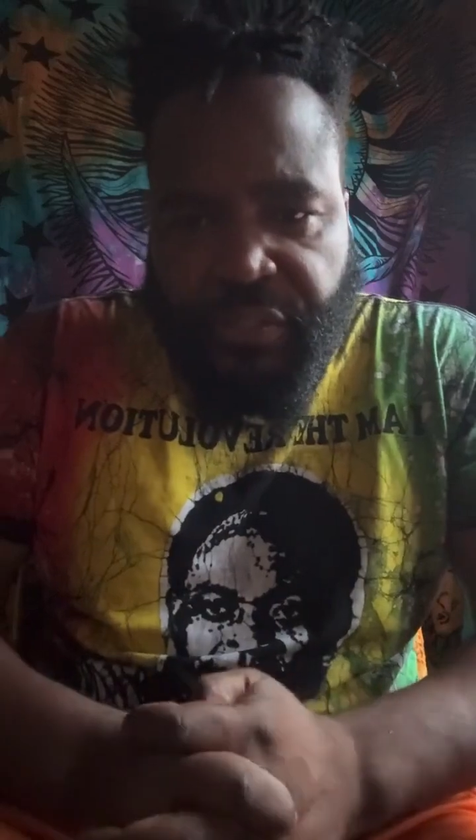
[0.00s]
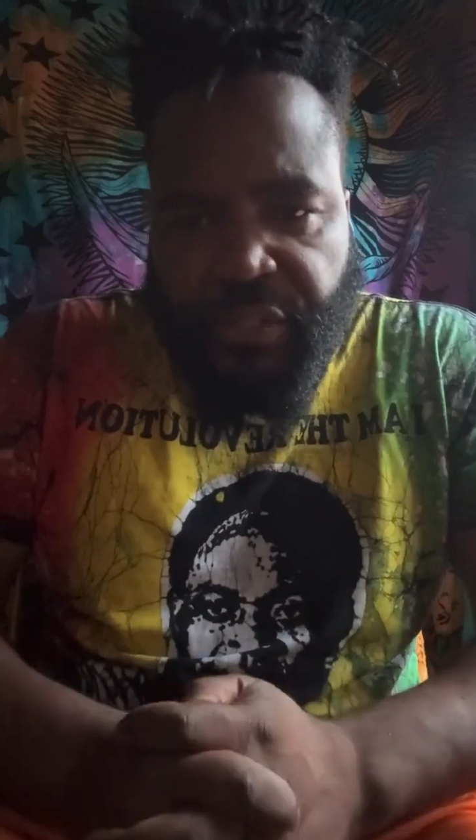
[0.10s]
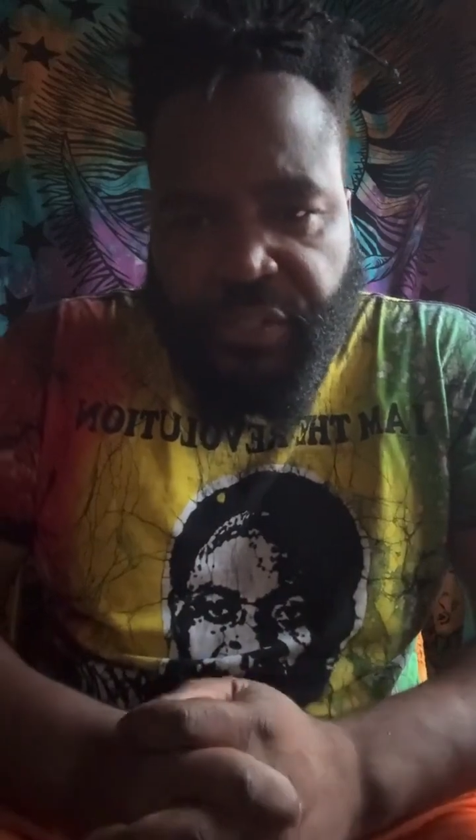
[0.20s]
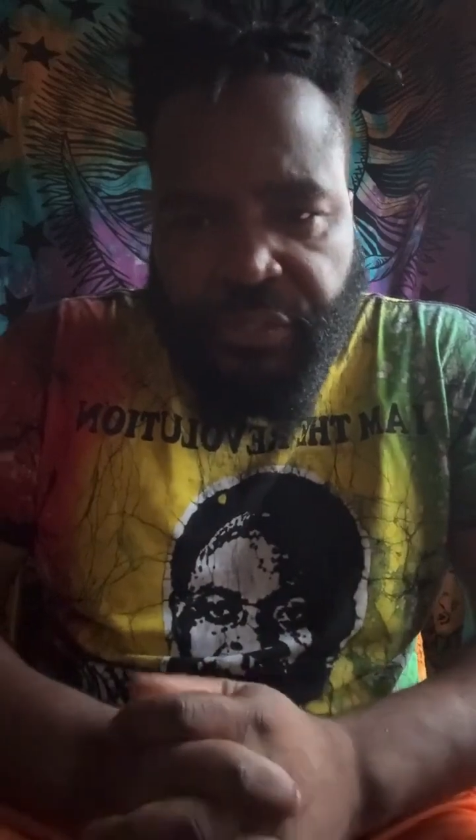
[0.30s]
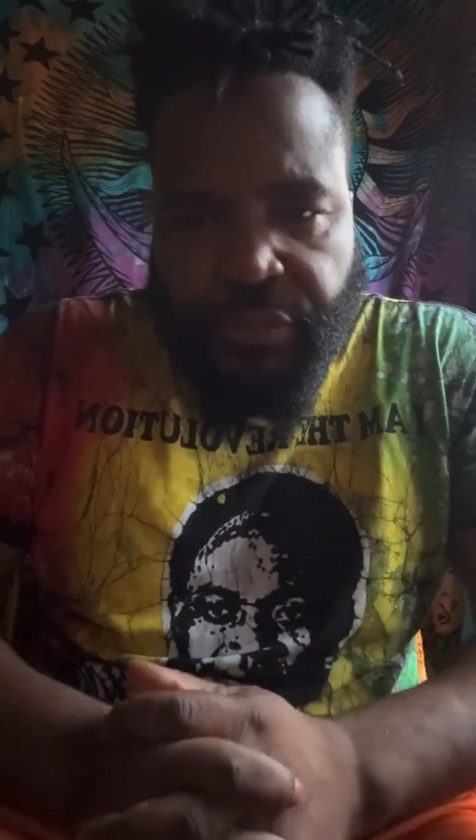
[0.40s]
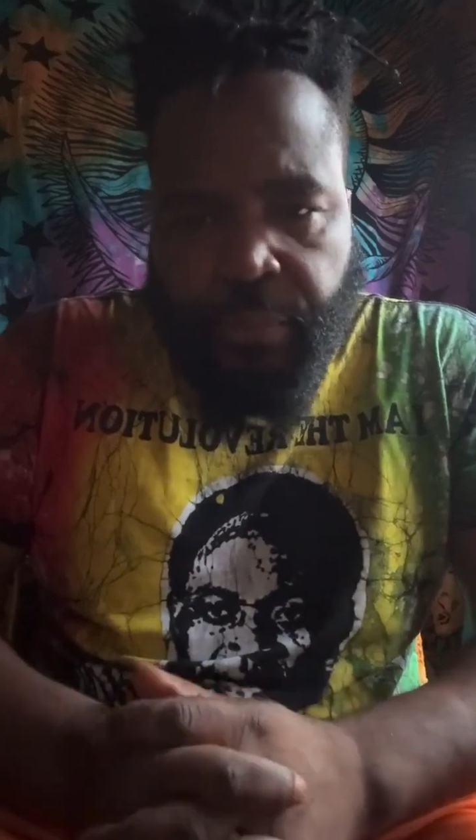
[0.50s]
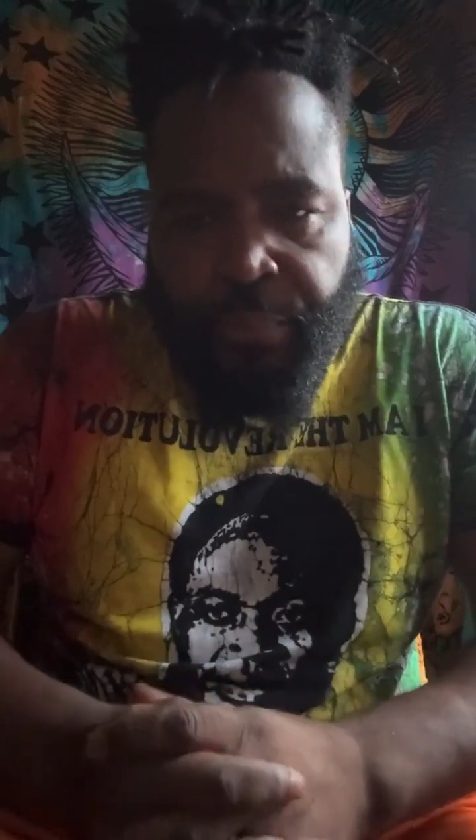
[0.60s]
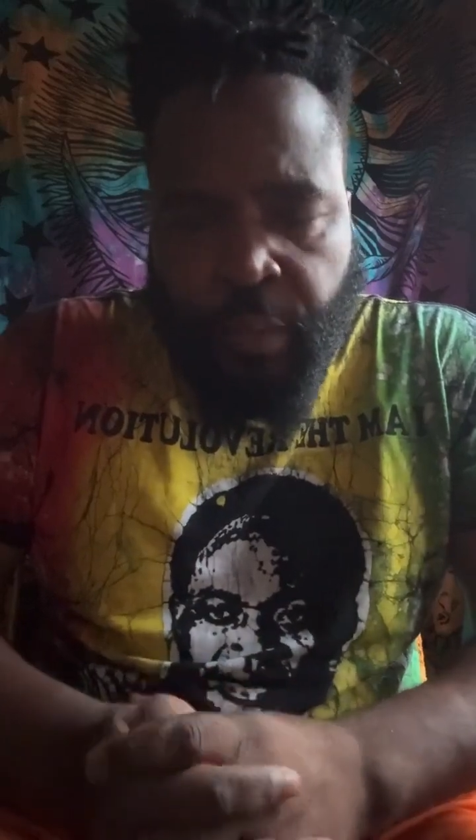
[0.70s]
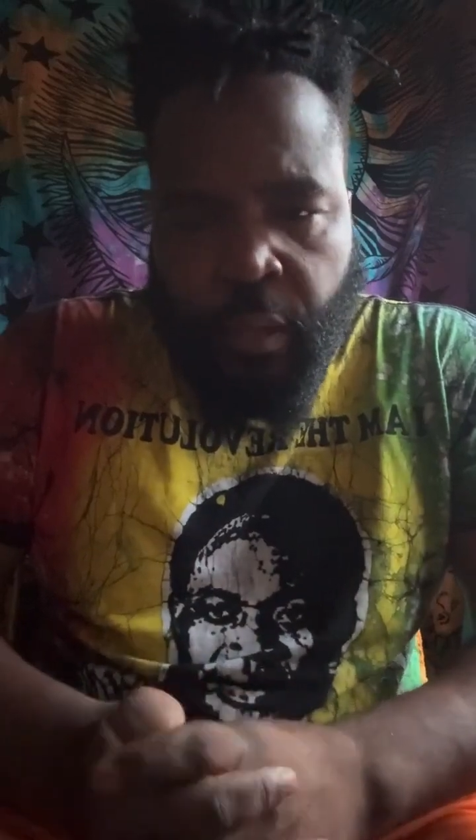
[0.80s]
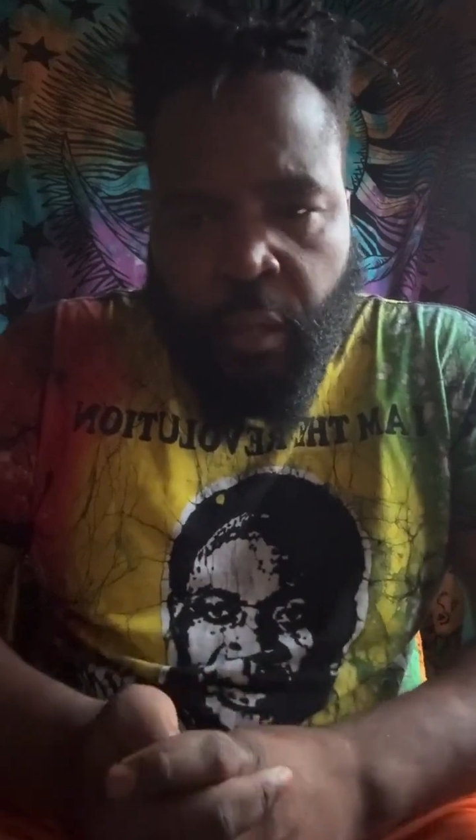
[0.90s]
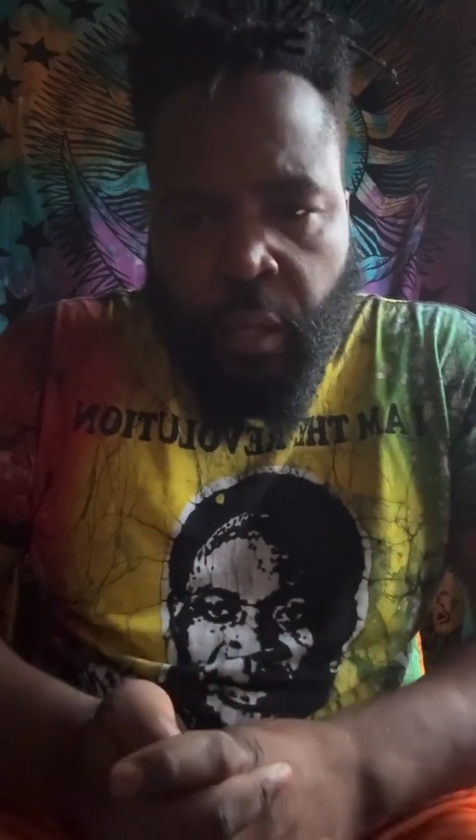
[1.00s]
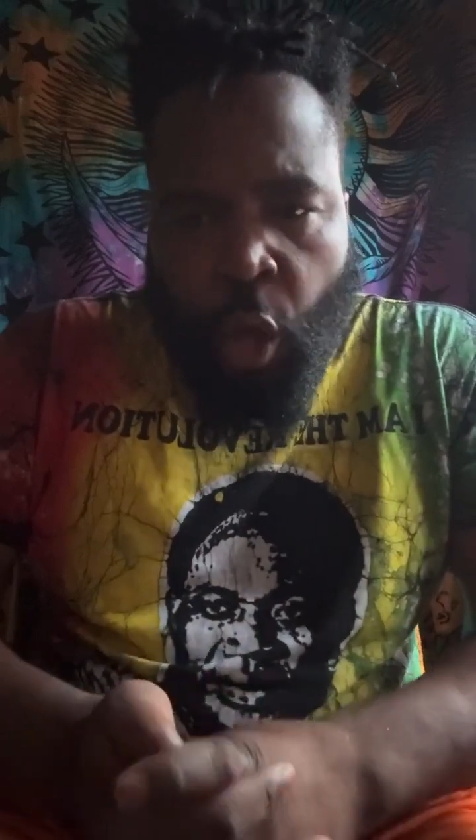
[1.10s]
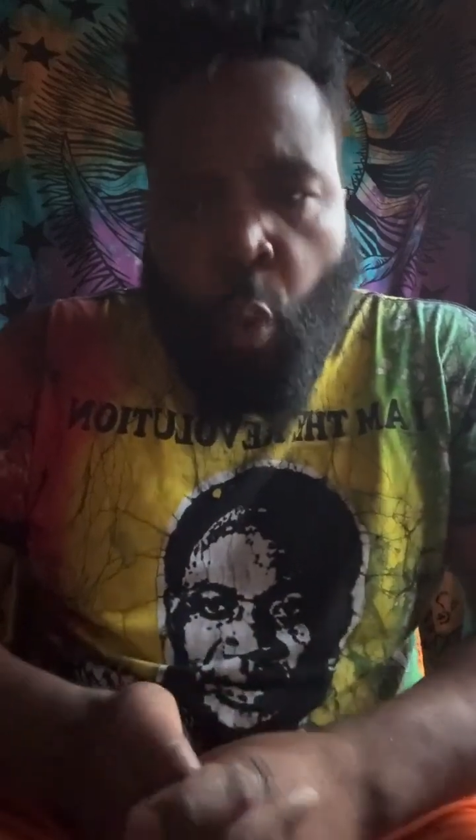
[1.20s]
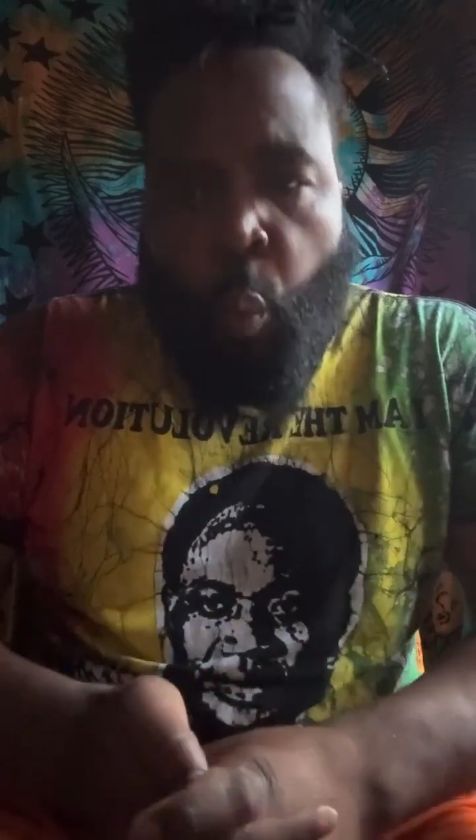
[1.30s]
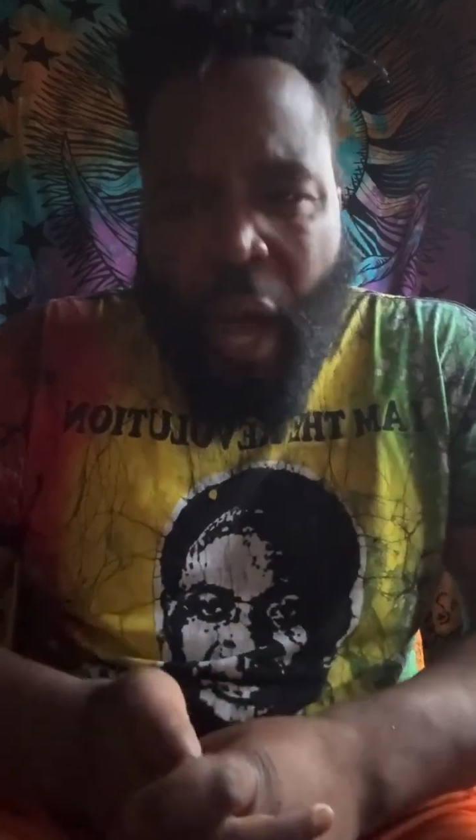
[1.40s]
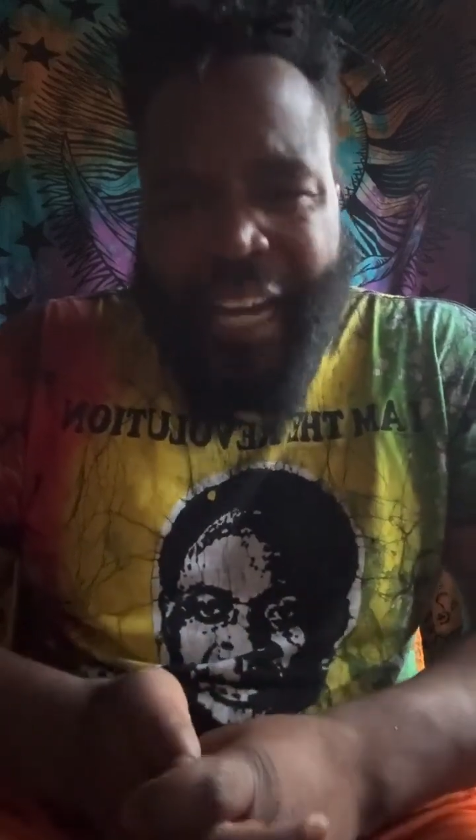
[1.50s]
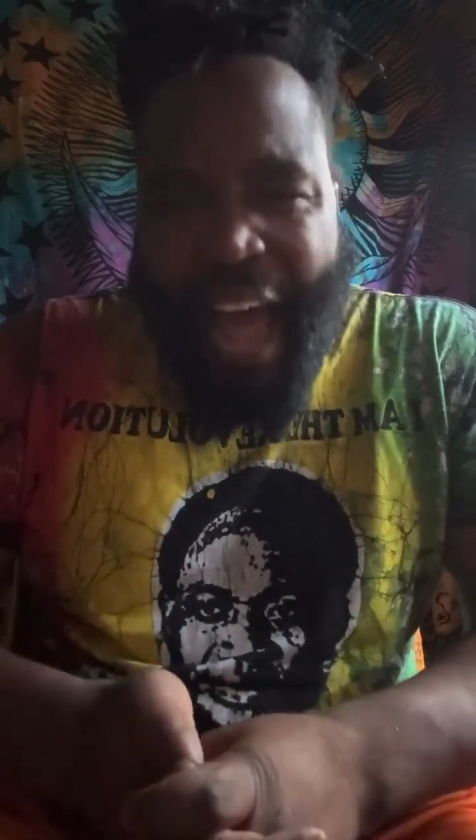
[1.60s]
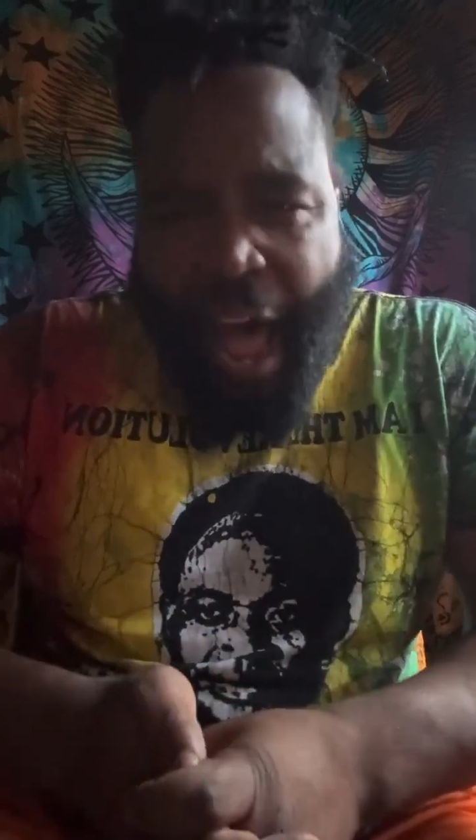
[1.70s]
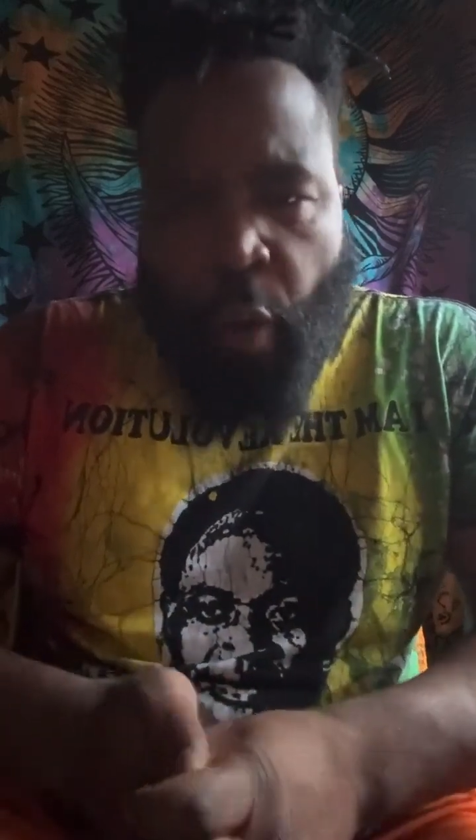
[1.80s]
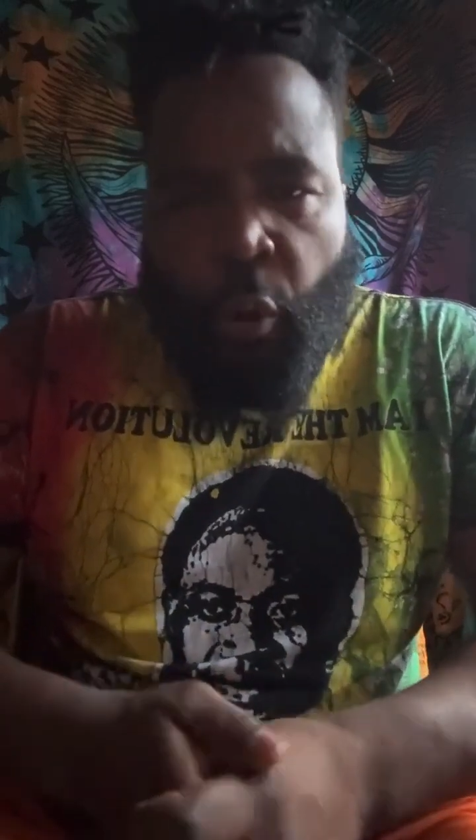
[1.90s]
and sisters.
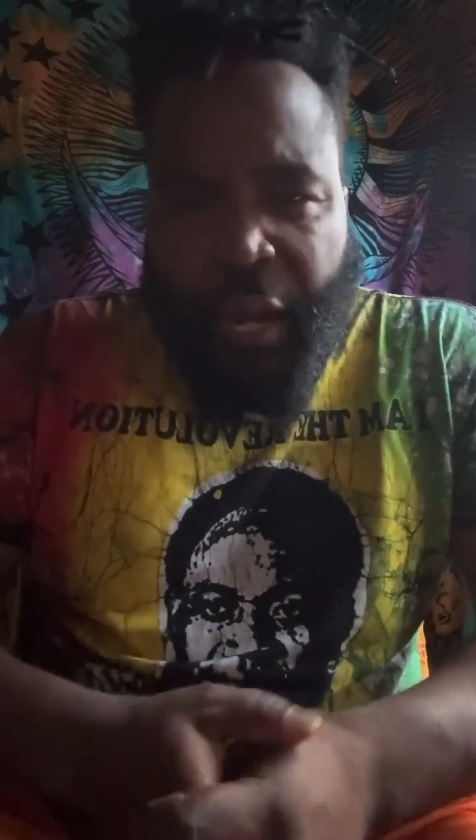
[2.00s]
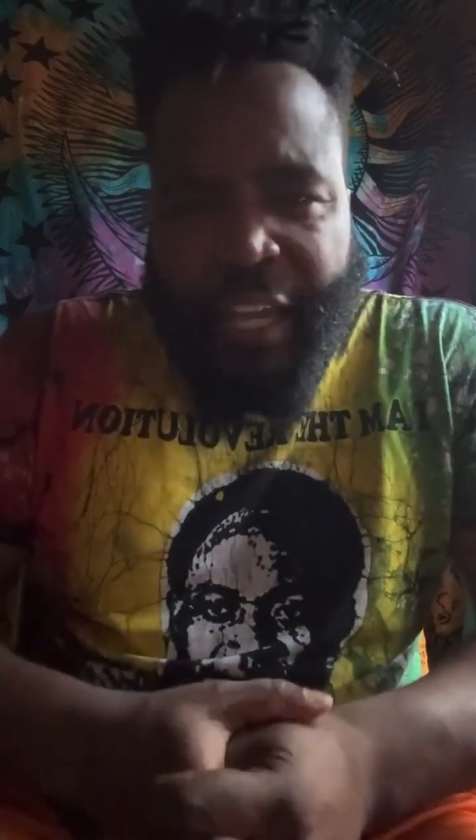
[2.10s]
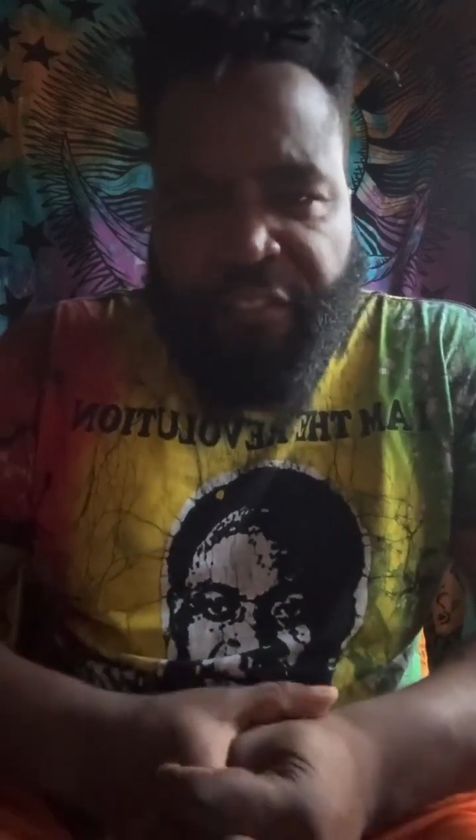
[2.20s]
1 hour